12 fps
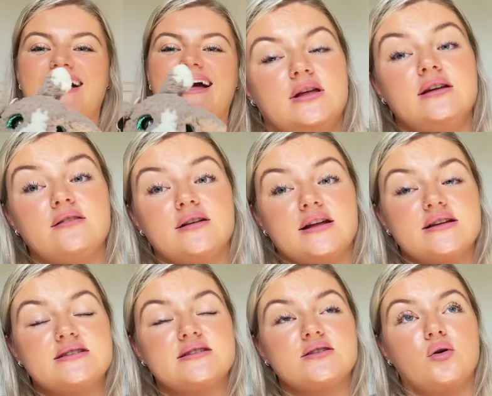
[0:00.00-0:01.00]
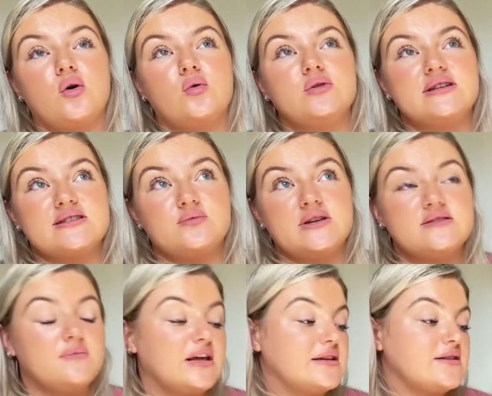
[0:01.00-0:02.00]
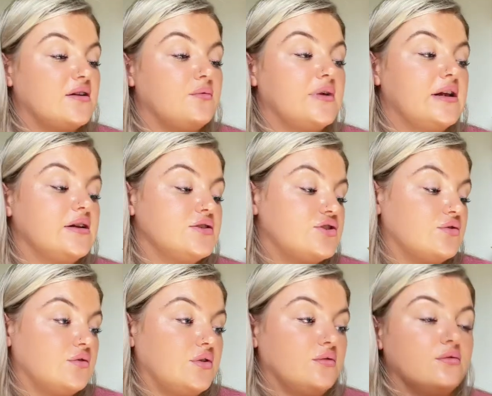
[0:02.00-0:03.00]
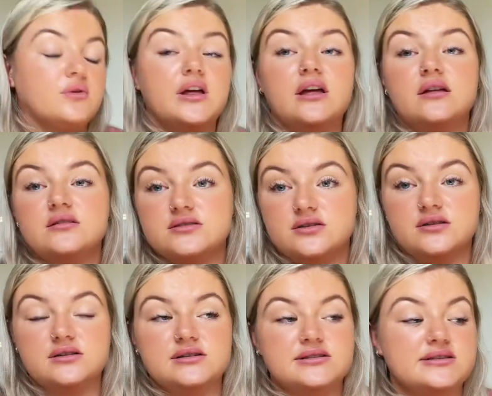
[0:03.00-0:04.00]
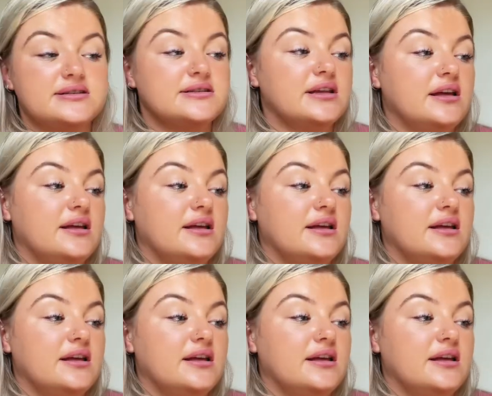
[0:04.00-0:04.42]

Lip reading: In this week's makes, I will show you the turtles,